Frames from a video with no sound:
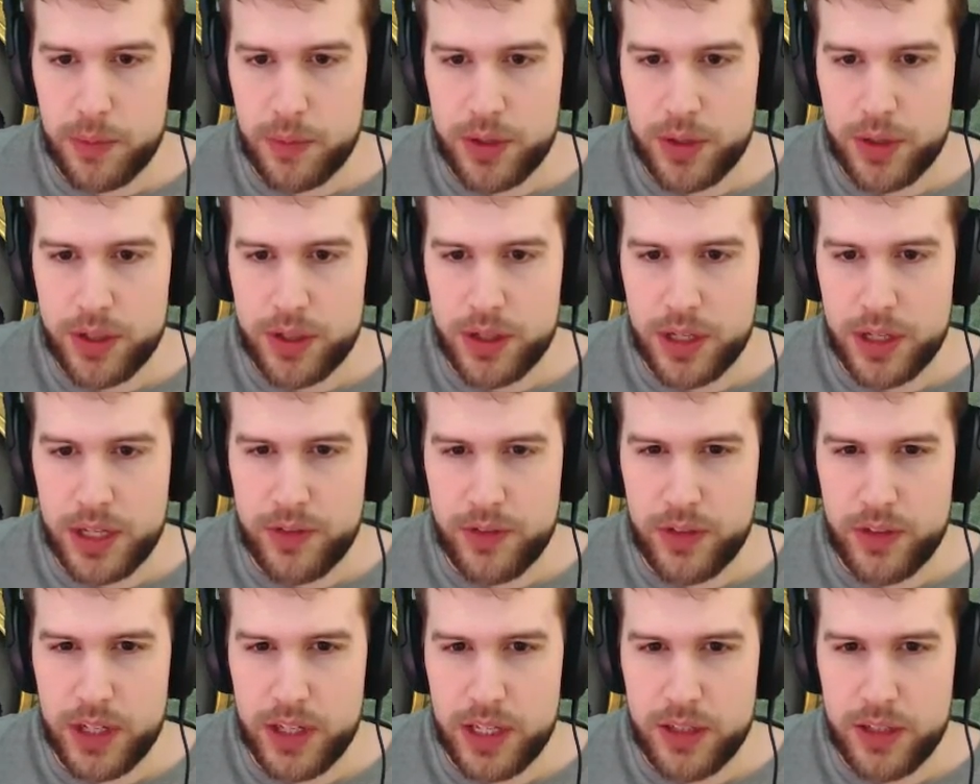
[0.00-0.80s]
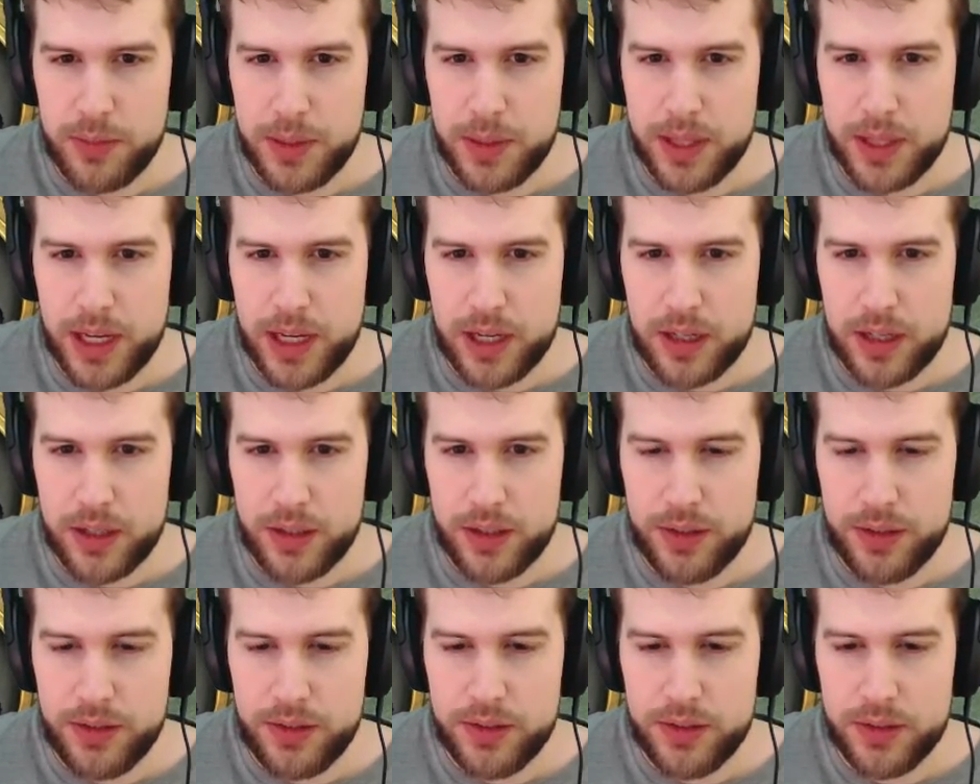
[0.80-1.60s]
We don't even need to be that
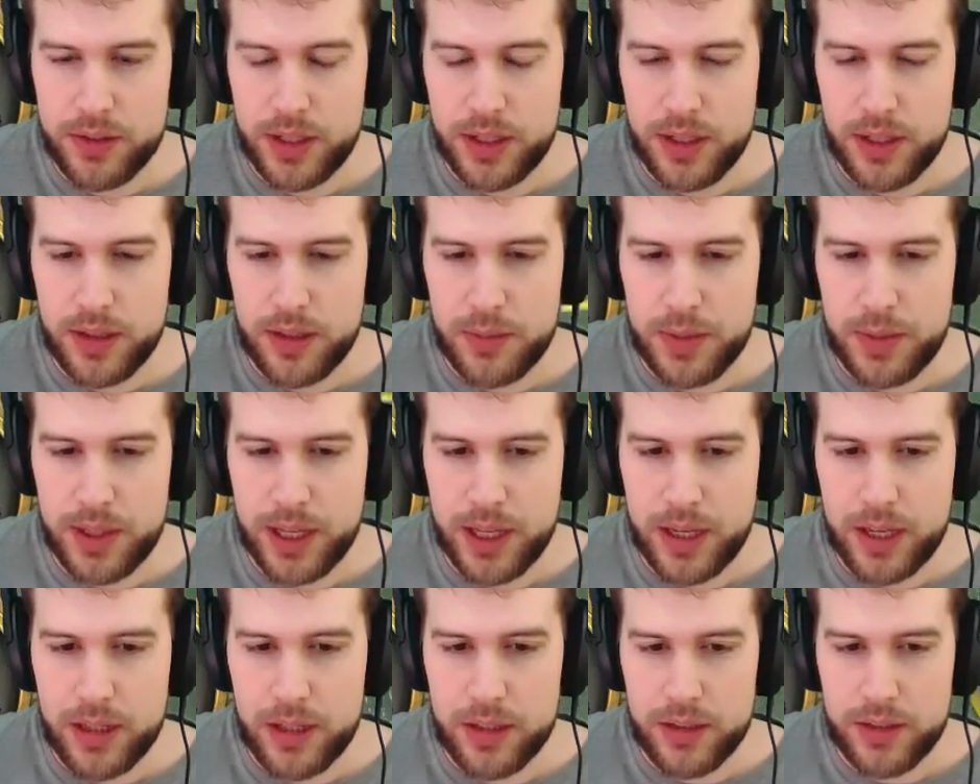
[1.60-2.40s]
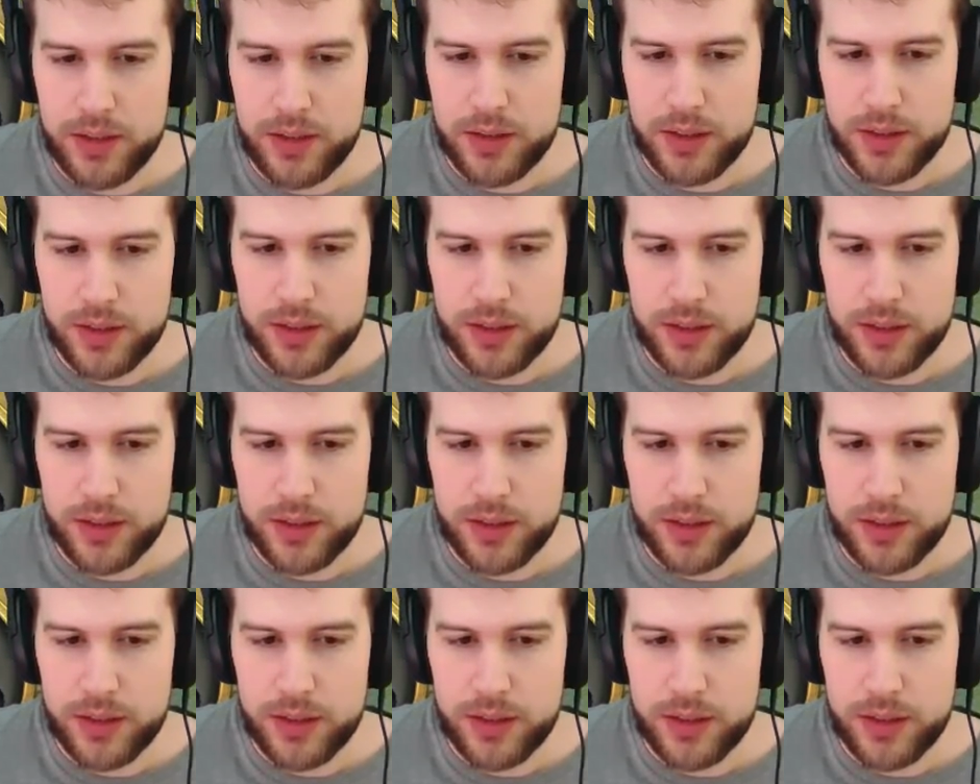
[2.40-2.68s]
close. Yeah, I can be that close.